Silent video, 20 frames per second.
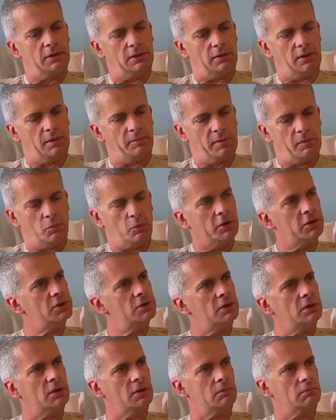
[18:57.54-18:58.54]
I mean, we're
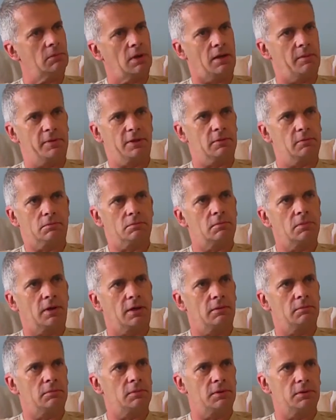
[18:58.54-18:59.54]
seeing. I mean,
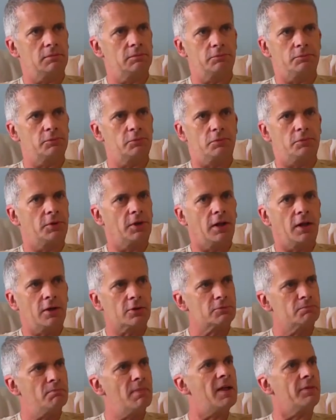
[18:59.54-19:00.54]
the
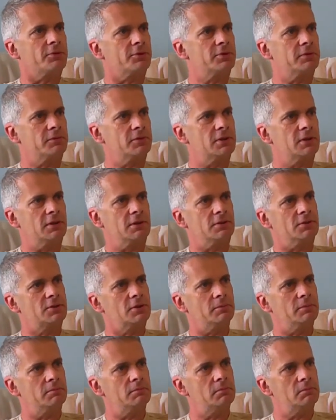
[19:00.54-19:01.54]
last months have seen
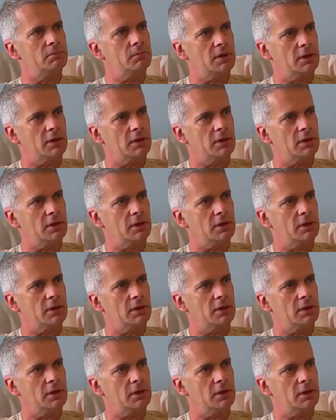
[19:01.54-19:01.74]
some.